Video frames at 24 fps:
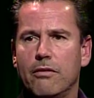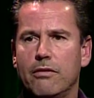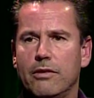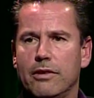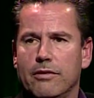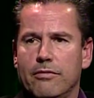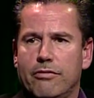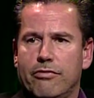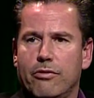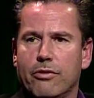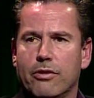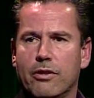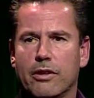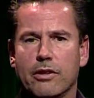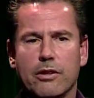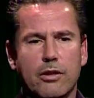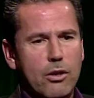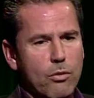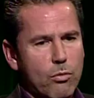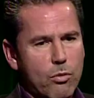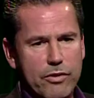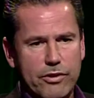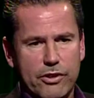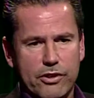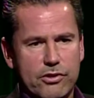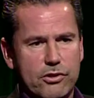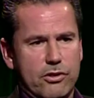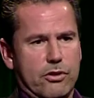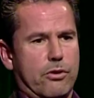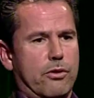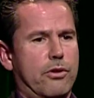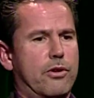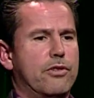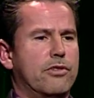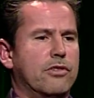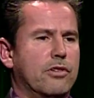and for whether it's
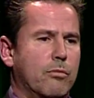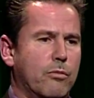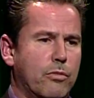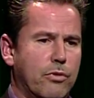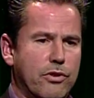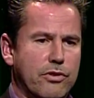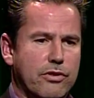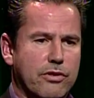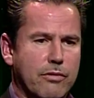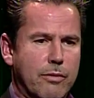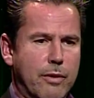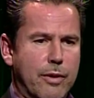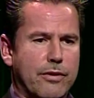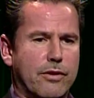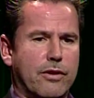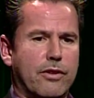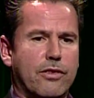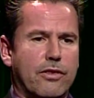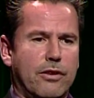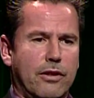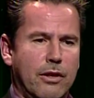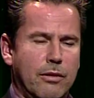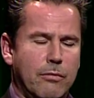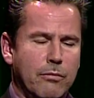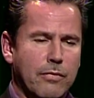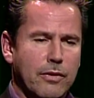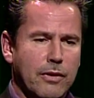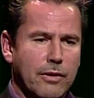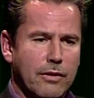tourism or some other theme.